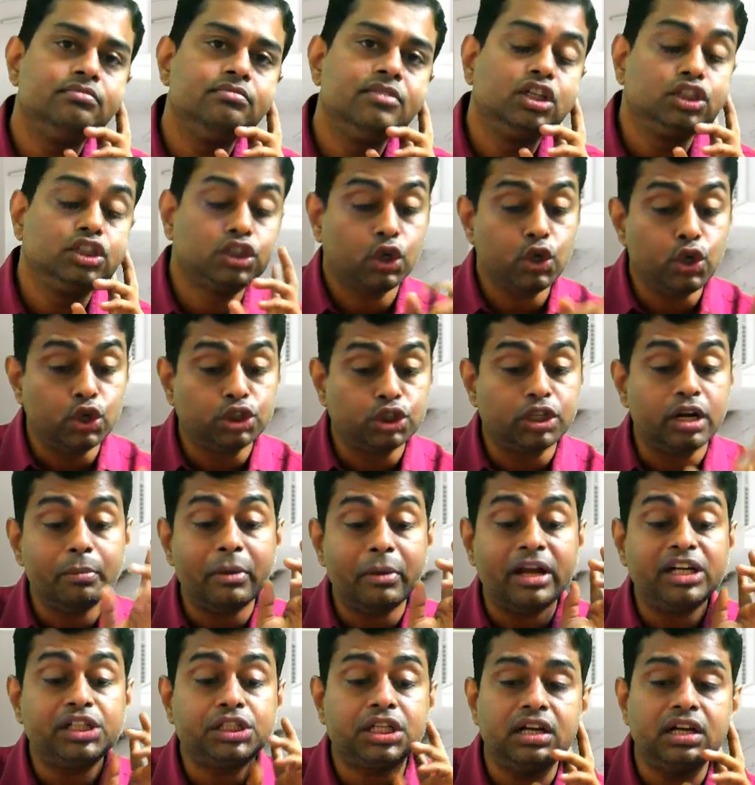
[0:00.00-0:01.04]
So you should
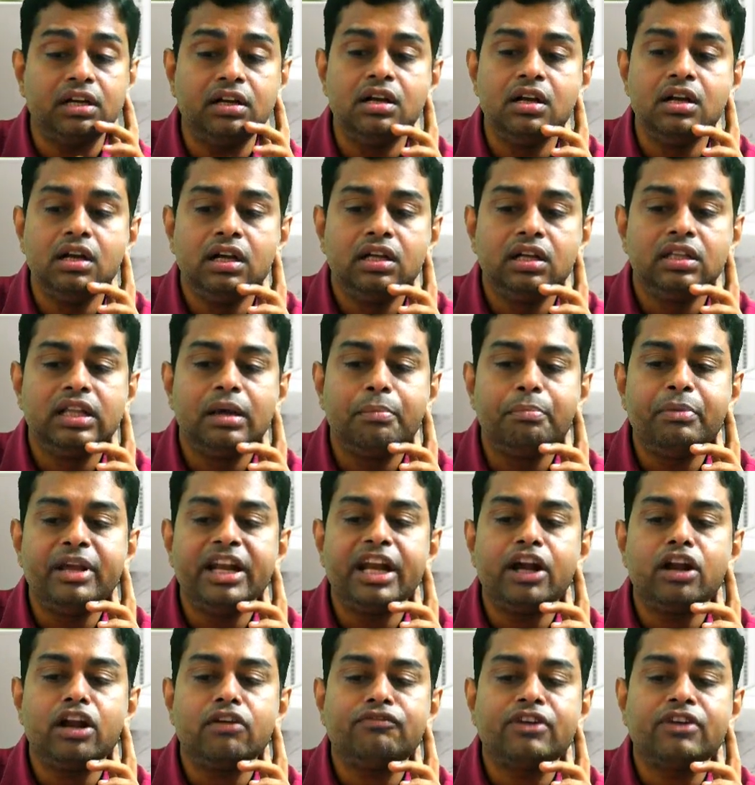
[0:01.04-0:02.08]
mention the
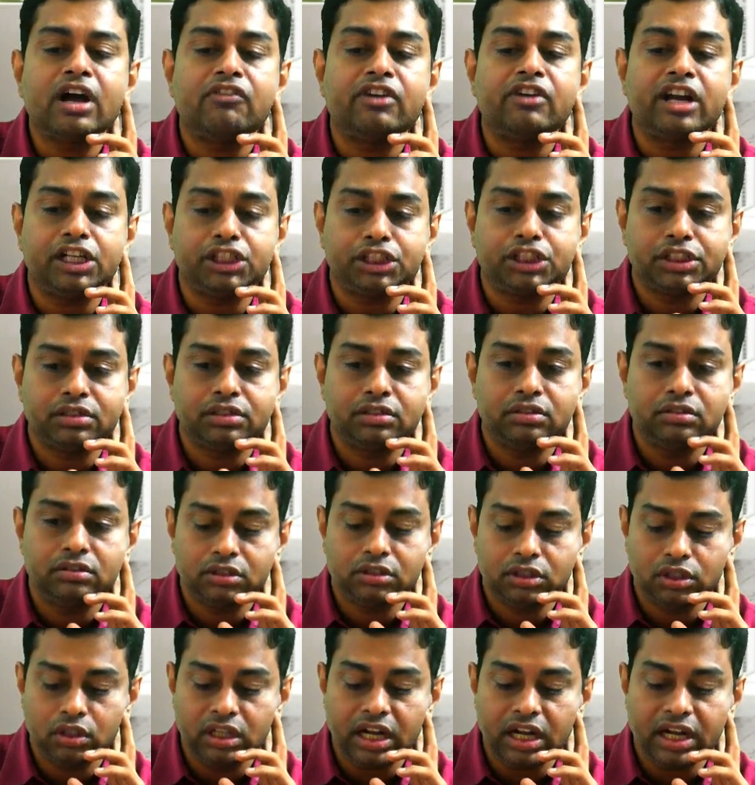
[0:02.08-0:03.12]
period of coverage.
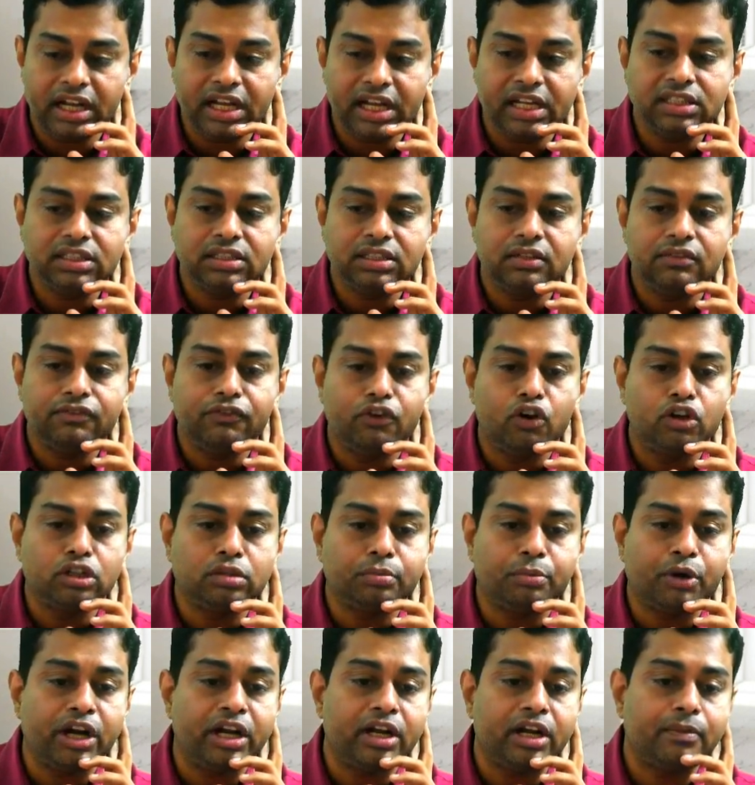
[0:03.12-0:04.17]
So that is 4th
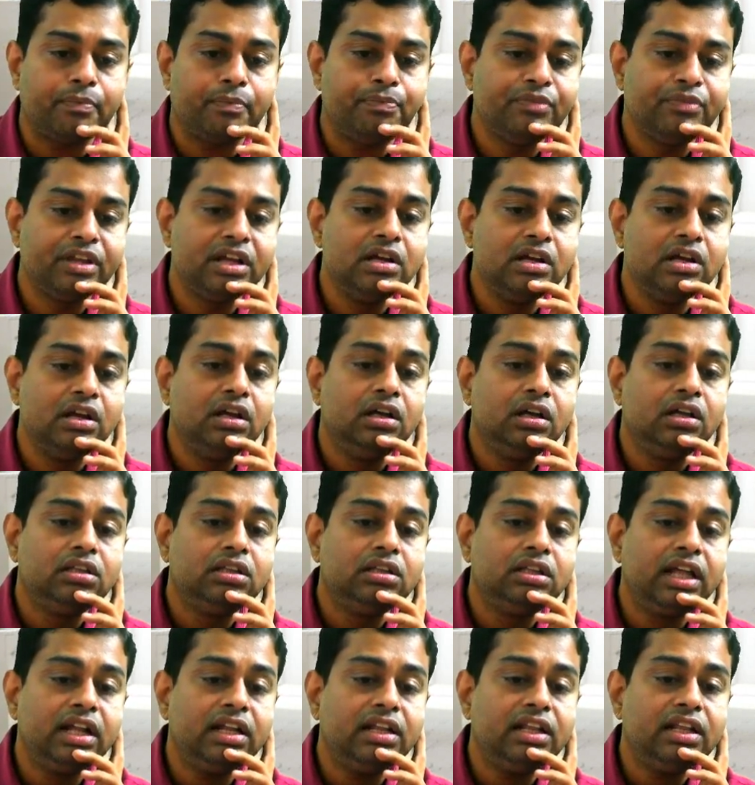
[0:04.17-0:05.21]
point.
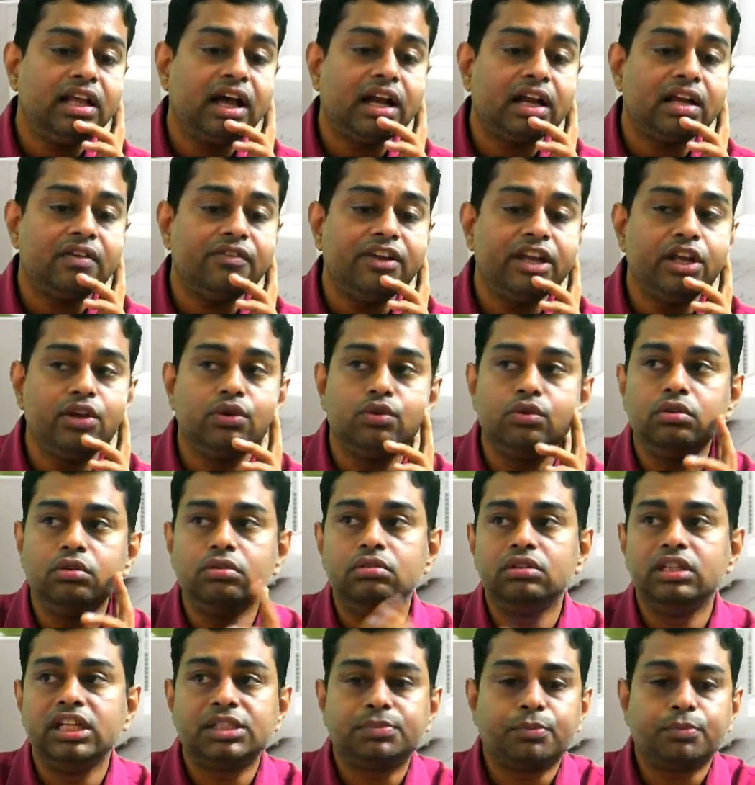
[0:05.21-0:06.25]
Then they are giving you
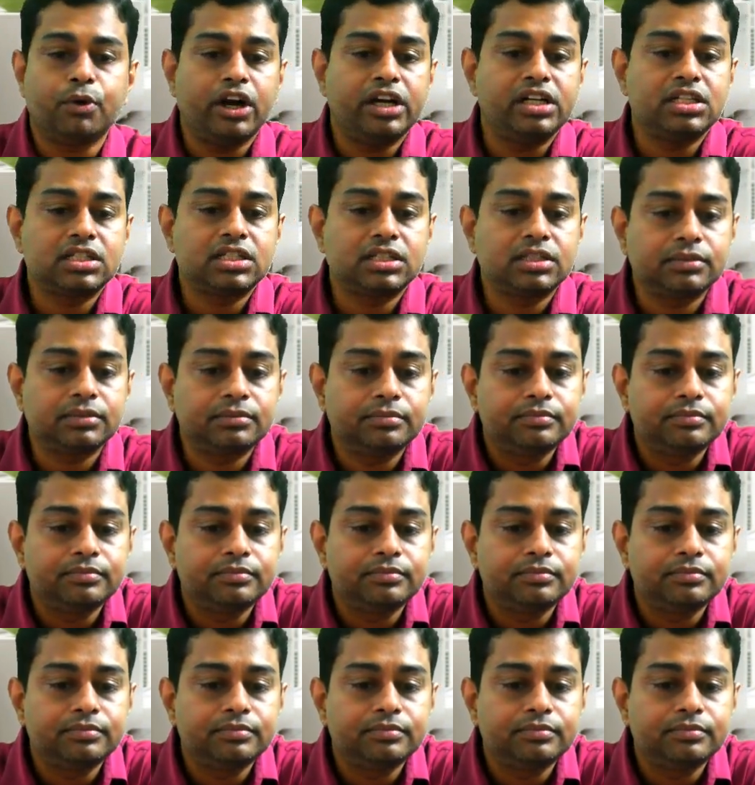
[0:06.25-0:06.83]
these points.